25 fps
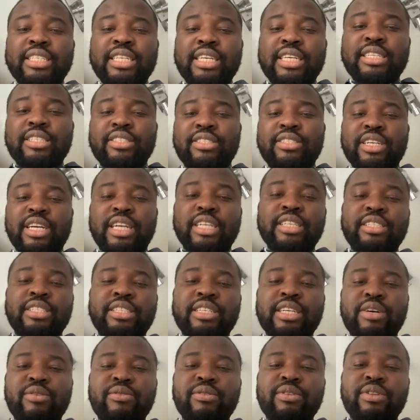Then you can
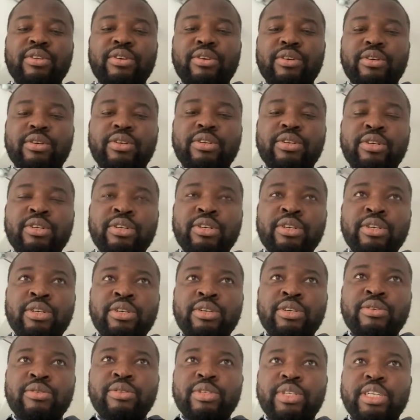share with
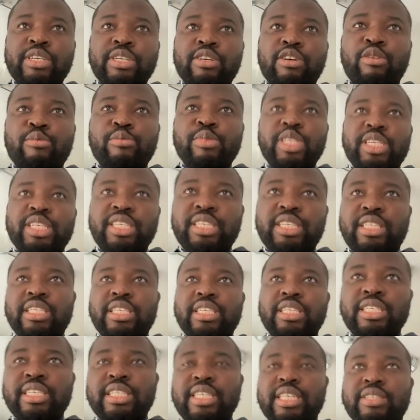the
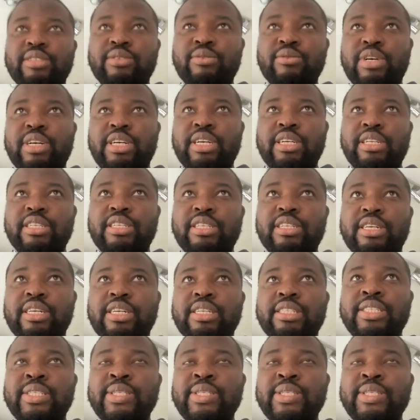community as well, right?